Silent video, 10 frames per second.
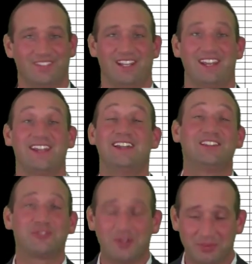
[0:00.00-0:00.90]

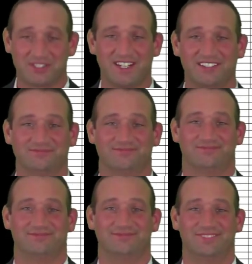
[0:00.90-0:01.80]
83%.
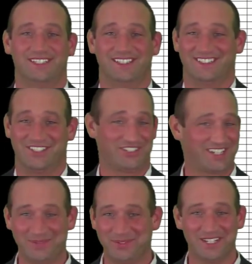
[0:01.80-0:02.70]
Just
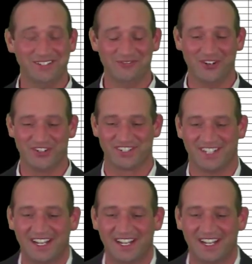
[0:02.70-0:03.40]
keeps getting worse.